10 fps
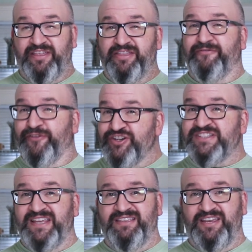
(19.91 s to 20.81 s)
the
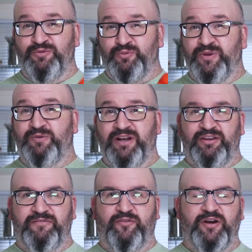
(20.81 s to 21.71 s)
first thing that you really want to
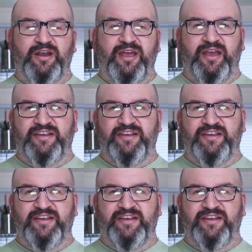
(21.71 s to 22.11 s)
look for